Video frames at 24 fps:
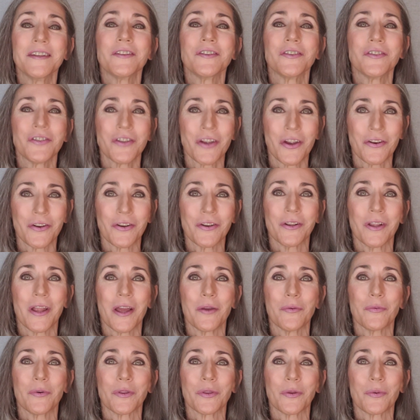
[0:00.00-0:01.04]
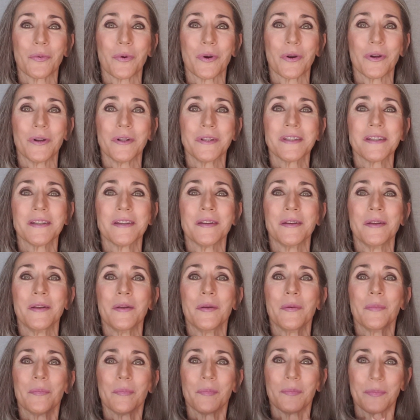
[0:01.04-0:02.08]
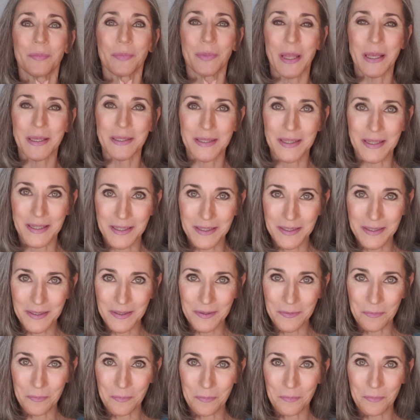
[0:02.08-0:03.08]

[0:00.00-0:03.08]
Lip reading: Share your light with the world. Blessings.